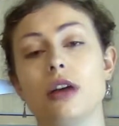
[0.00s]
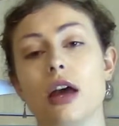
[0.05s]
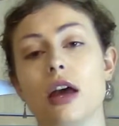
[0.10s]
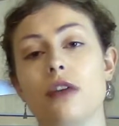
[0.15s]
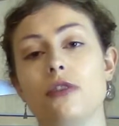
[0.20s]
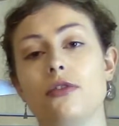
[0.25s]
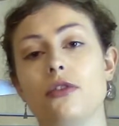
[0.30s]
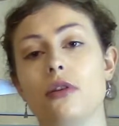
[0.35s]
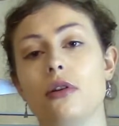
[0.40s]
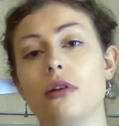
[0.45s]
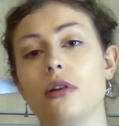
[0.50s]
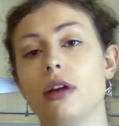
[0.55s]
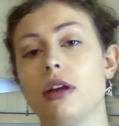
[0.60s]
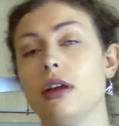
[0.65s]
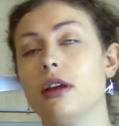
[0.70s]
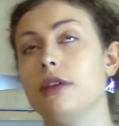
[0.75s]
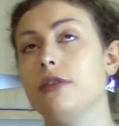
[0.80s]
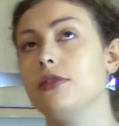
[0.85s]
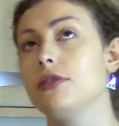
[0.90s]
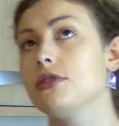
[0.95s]
out for
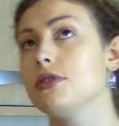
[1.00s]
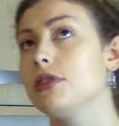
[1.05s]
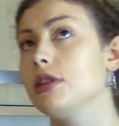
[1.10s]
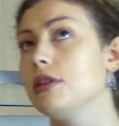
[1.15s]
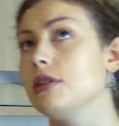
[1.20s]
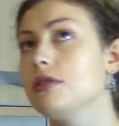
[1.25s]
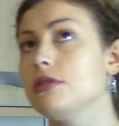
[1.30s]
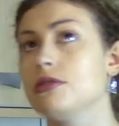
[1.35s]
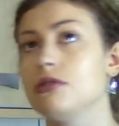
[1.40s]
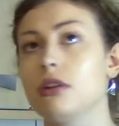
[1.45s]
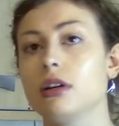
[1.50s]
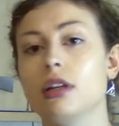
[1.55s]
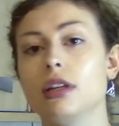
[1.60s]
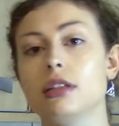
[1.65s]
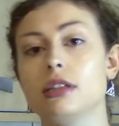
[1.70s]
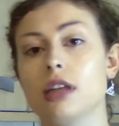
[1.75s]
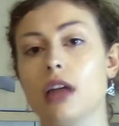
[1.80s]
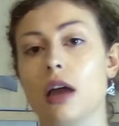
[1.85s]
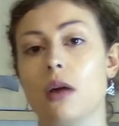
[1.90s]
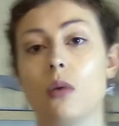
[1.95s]
if you're still
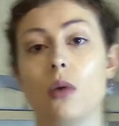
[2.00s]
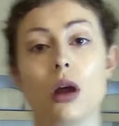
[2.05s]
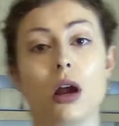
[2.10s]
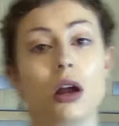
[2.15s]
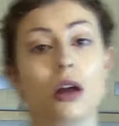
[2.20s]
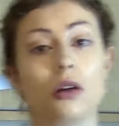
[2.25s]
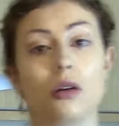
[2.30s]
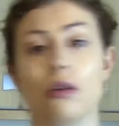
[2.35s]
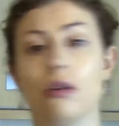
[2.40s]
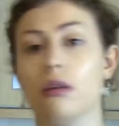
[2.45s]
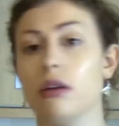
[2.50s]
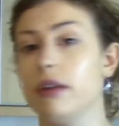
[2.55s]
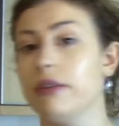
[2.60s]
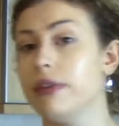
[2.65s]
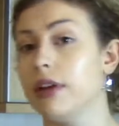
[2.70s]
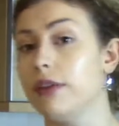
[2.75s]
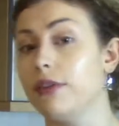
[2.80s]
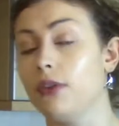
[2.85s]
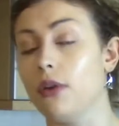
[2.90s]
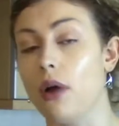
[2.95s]
struggling to get work, or
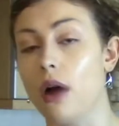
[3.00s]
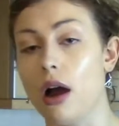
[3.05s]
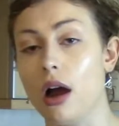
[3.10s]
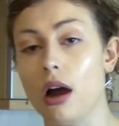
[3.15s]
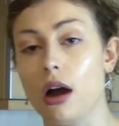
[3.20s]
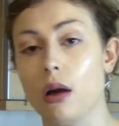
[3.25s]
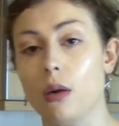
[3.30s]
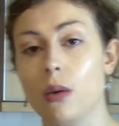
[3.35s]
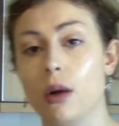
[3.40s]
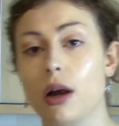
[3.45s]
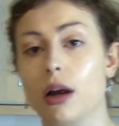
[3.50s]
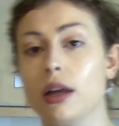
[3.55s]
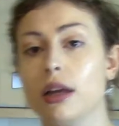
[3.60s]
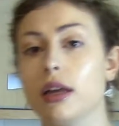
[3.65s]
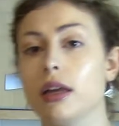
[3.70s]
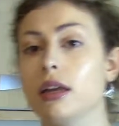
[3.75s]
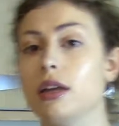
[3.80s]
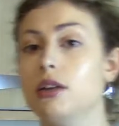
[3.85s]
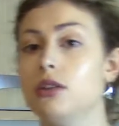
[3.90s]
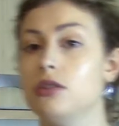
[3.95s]
even if you are
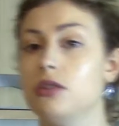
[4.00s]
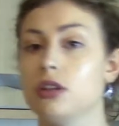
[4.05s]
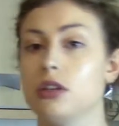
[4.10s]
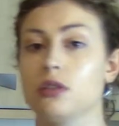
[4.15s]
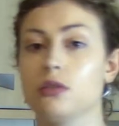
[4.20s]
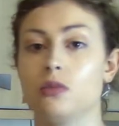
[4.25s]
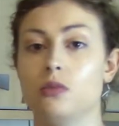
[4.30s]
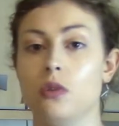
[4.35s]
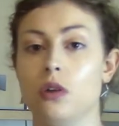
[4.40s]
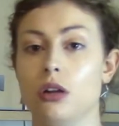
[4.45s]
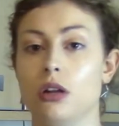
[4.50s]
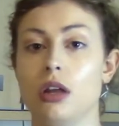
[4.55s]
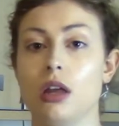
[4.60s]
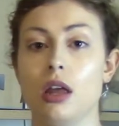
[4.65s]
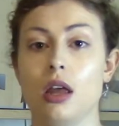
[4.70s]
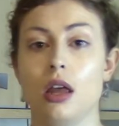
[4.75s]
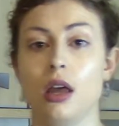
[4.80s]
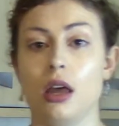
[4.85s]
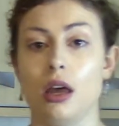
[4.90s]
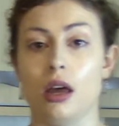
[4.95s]
working and you just want
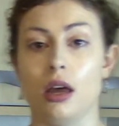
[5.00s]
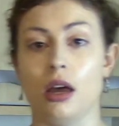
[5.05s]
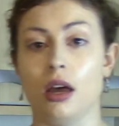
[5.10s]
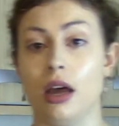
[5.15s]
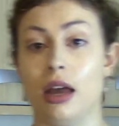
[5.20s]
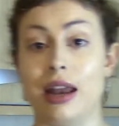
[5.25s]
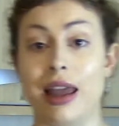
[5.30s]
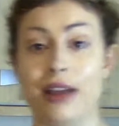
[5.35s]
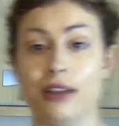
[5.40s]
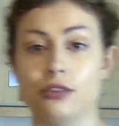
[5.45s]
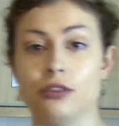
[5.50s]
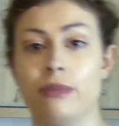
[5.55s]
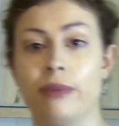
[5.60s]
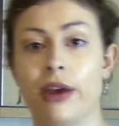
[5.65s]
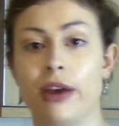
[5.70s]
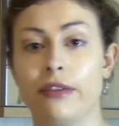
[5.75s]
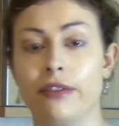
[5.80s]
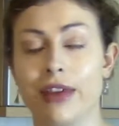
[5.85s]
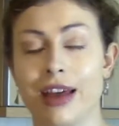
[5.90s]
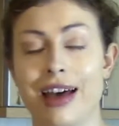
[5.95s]
an extra
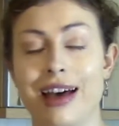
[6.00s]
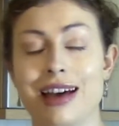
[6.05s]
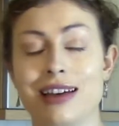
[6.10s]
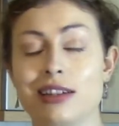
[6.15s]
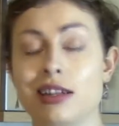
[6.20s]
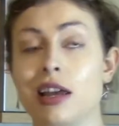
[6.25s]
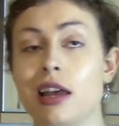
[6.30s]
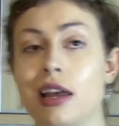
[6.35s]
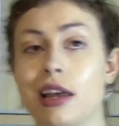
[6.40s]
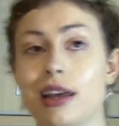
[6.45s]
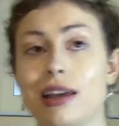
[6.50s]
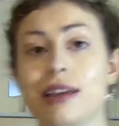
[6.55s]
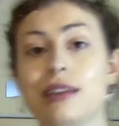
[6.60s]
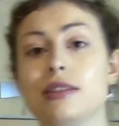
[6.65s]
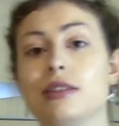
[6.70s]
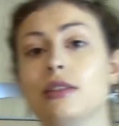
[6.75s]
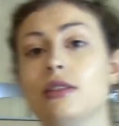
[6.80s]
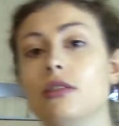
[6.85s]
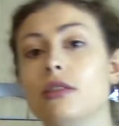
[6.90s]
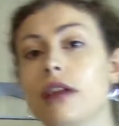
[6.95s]
bit of cash,
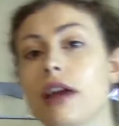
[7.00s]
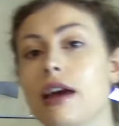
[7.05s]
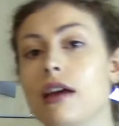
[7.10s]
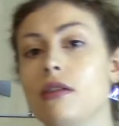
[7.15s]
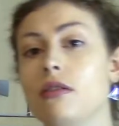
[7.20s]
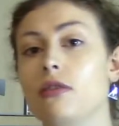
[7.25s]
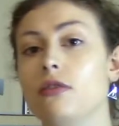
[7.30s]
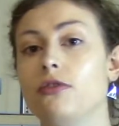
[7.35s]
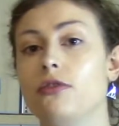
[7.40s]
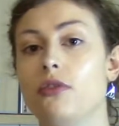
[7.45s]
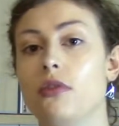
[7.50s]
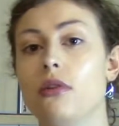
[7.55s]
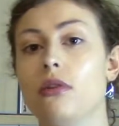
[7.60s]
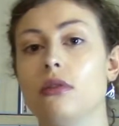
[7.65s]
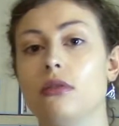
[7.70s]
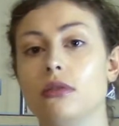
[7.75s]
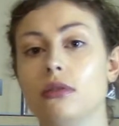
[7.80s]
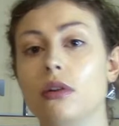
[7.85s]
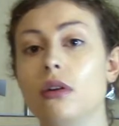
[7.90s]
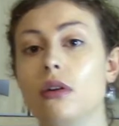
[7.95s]
is to look out
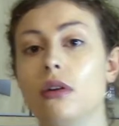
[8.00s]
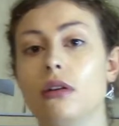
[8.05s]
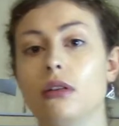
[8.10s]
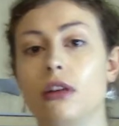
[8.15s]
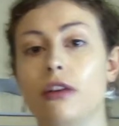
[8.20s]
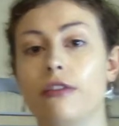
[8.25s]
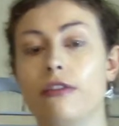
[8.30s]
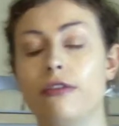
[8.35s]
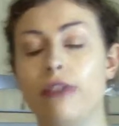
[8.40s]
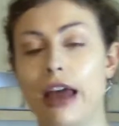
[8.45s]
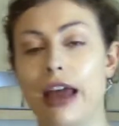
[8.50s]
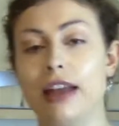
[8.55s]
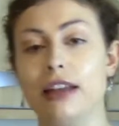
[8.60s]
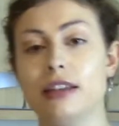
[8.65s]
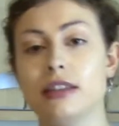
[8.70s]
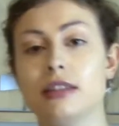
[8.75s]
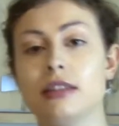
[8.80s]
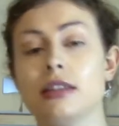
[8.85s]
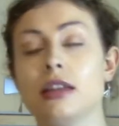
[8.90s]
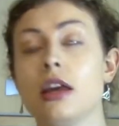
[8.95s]
for local
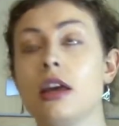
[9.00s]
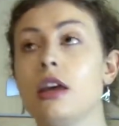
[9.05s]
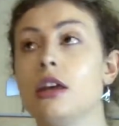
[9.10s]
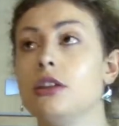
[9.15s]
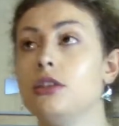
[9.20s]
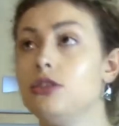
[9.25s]
events.